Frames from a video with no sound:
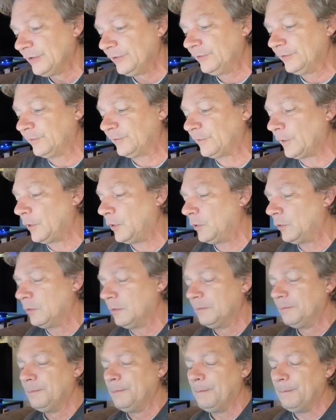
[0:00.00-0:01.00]

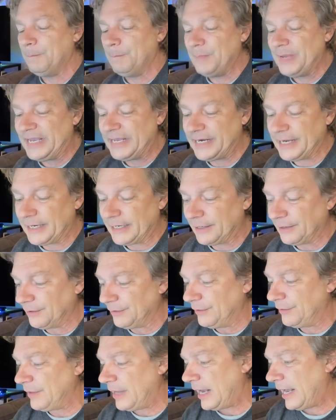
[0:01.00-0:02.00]
So, meaning
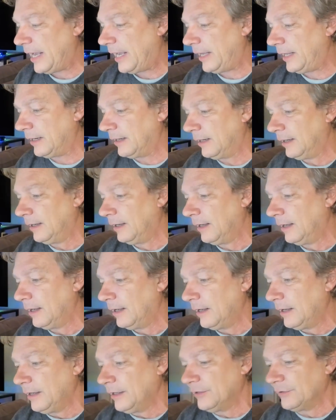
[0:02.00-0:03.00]
that
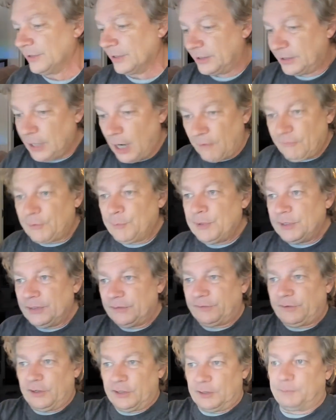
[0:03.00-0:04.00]
the government
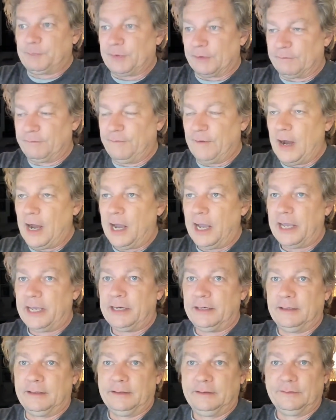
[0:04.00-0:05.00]
is going to
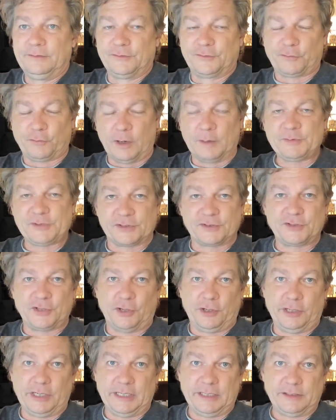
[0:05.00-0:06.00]
provide Trump's
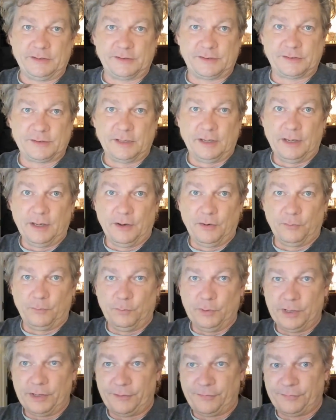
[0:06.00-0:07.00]
attorneys
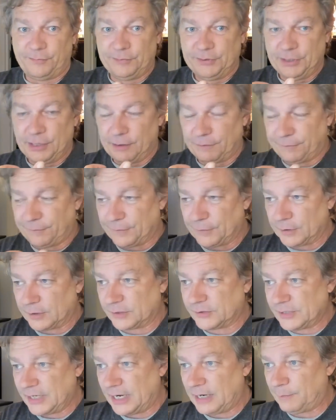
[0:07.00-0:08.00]
with, you know, for
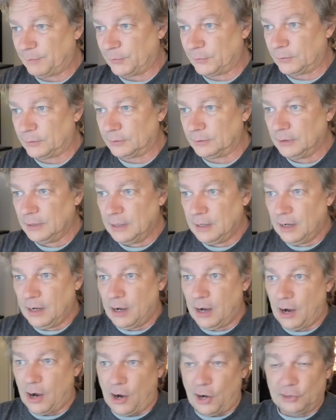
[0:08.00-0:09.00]
example,
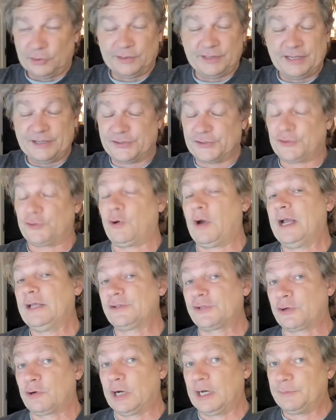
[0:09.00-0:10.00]
all of these
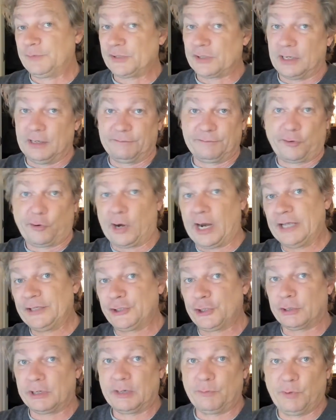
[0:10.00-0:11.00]
transcripts of grand
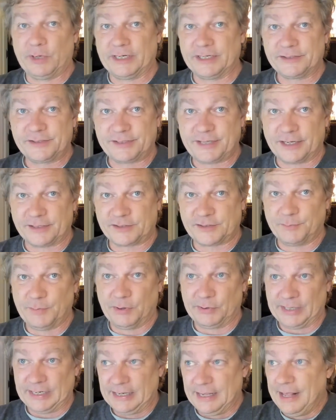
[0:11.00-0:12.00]
jury witness
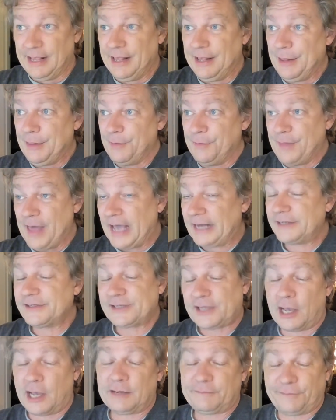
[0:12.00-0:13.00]
testimony. That is
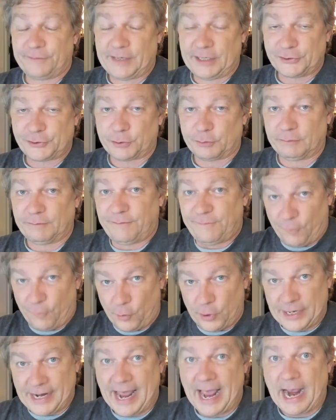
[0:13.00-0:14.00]
confidential
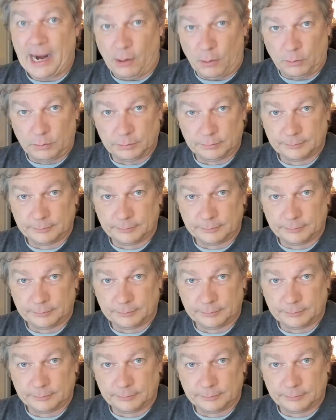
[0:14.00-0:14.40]
for now.